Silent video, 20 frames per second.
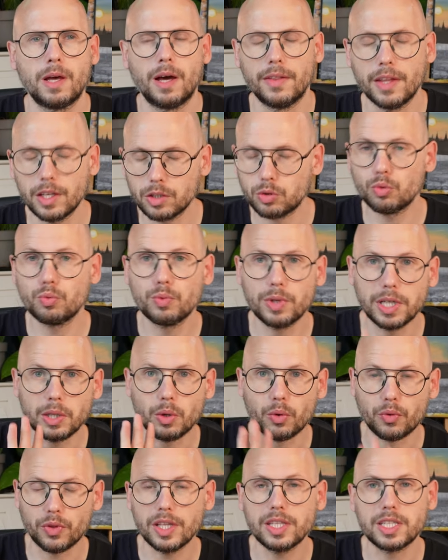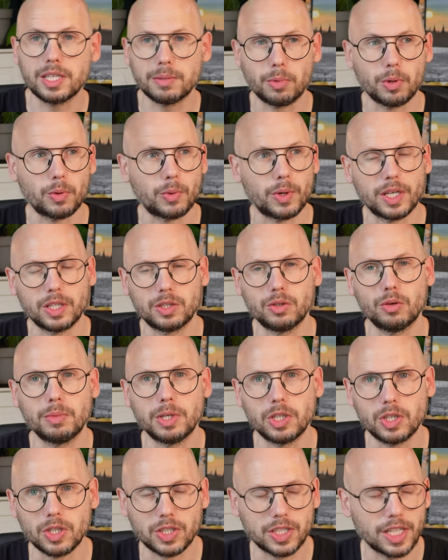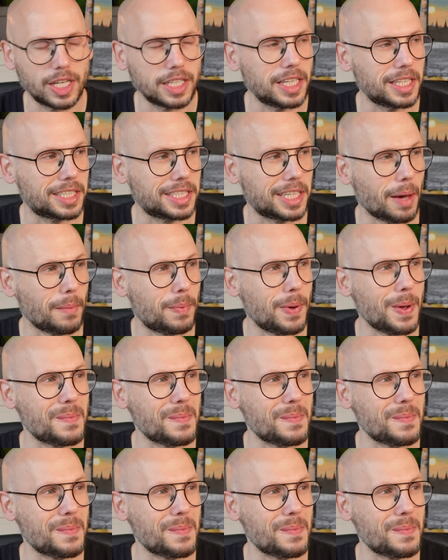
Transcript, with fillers: And that's all really authentic, by the way. It's not me just saying let's get